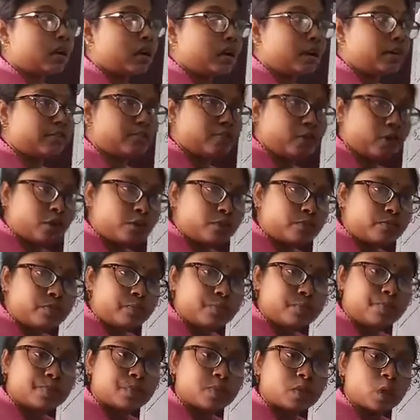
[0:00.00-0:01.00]
a verb
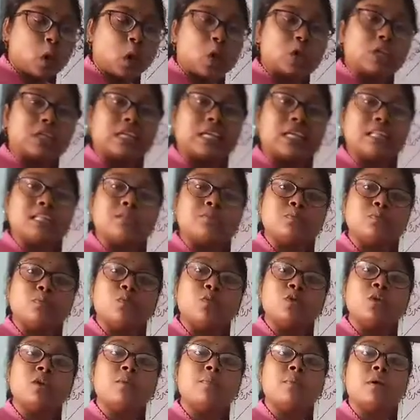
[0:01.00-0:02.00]
or tells
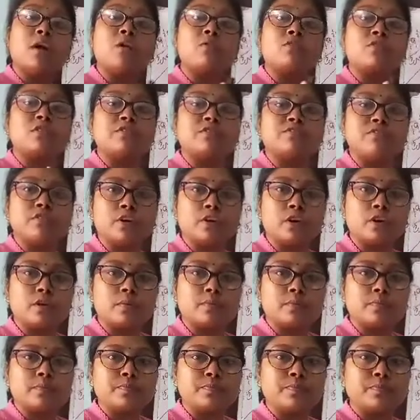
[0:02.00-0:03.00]
more about a verb,